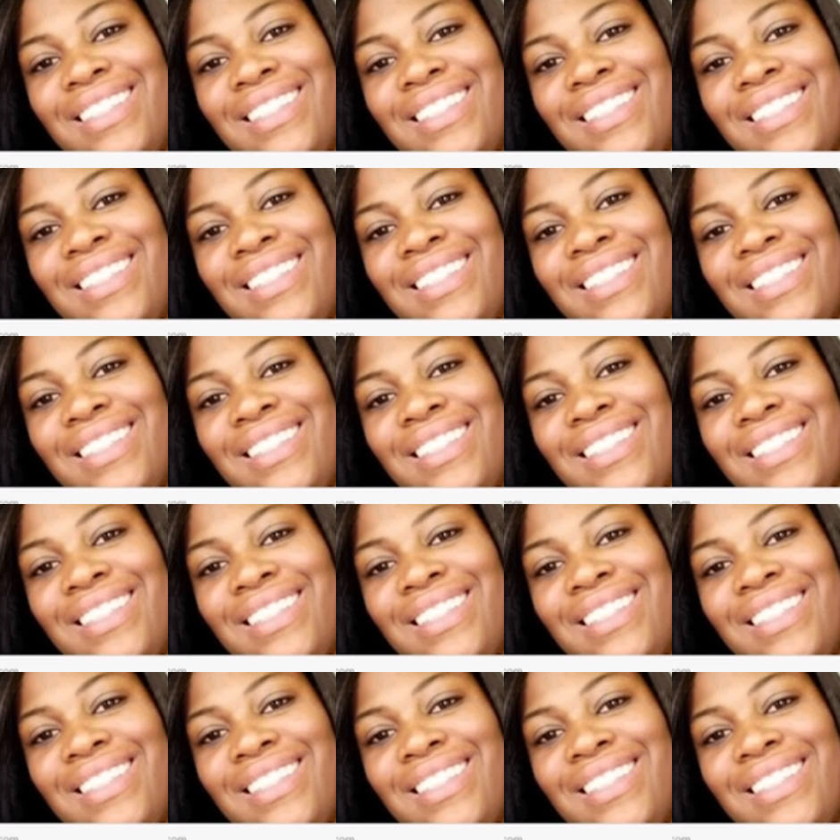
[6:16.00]

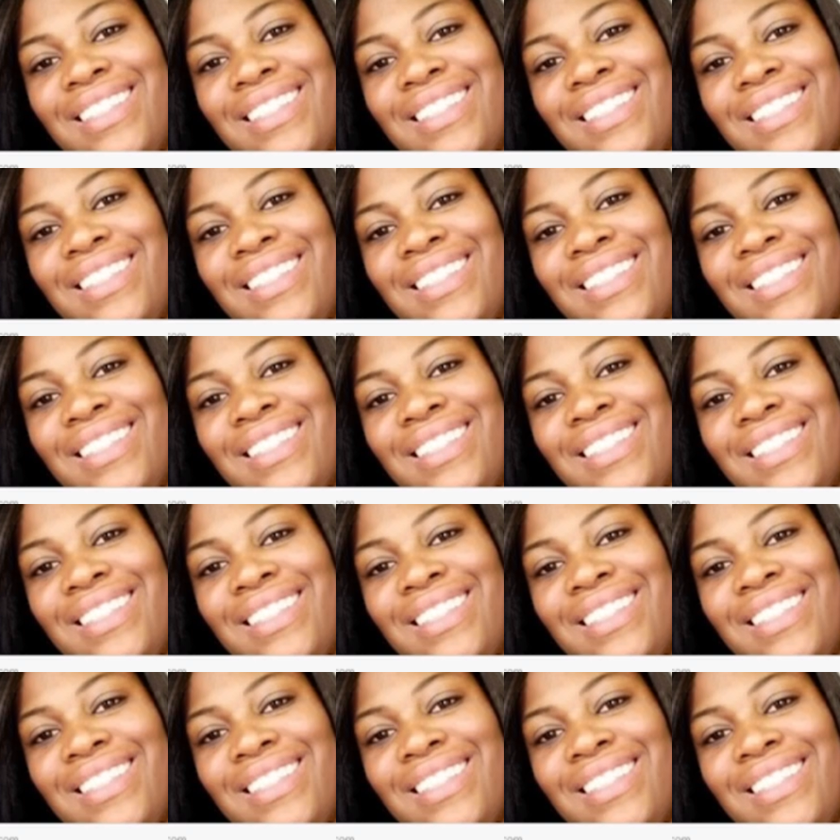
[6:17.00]

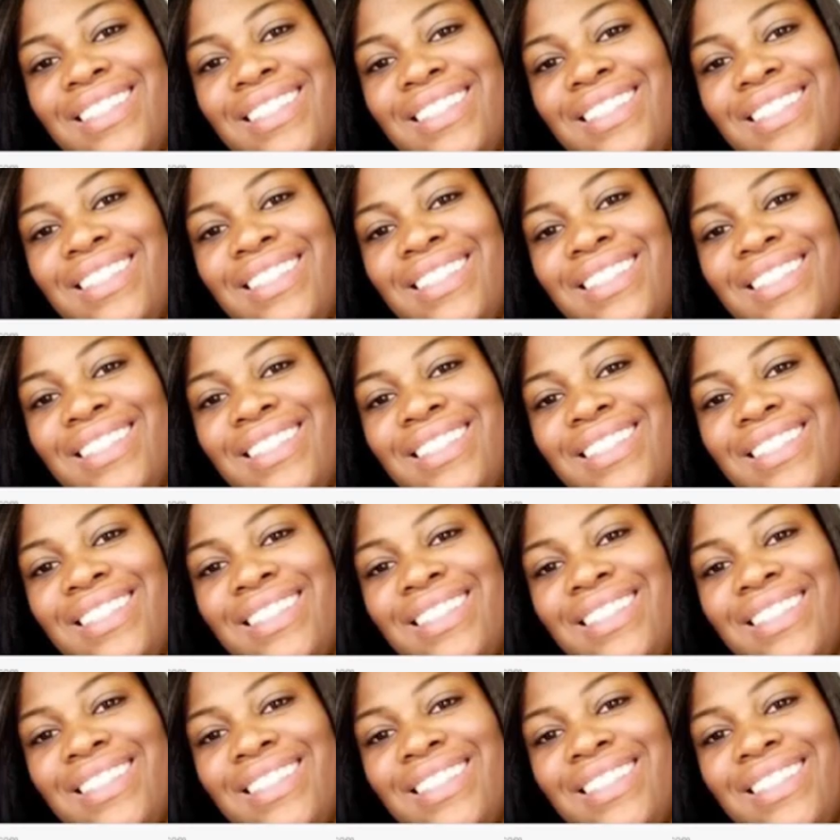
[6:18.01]

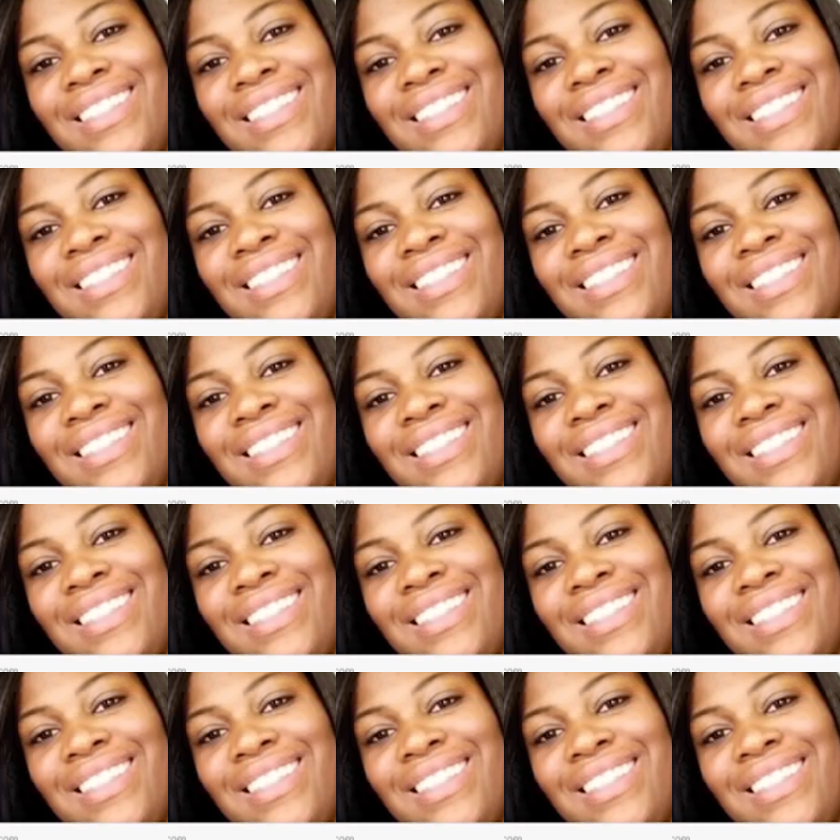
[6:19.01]
[no speech]